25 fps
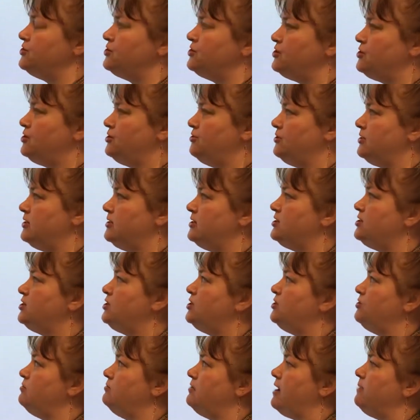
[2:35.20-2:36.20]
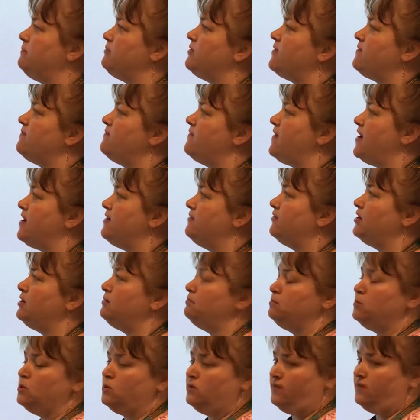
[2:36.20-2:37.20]
students to name their favorite
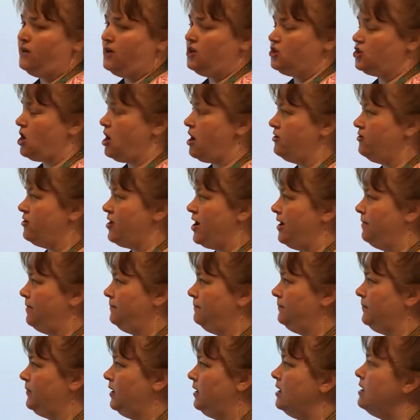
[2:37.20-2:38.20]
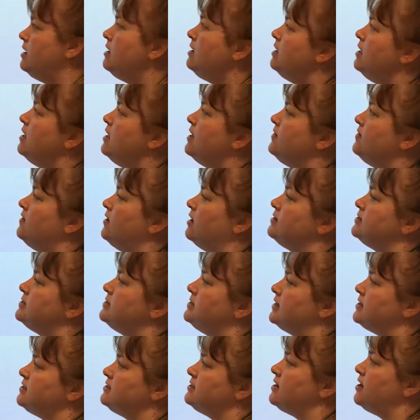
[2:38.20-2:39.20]
movie genre. There are
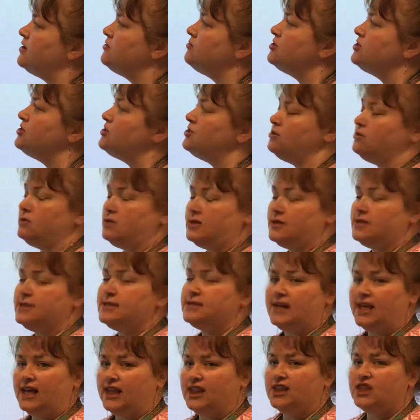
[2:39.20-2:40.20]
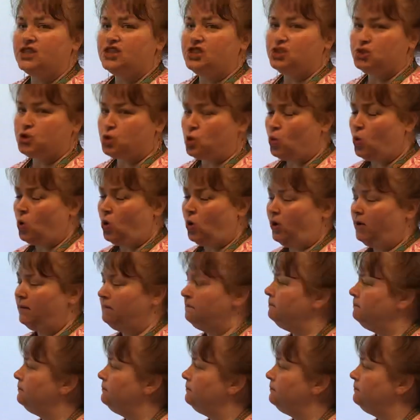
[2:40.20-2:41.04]
600 students in the school.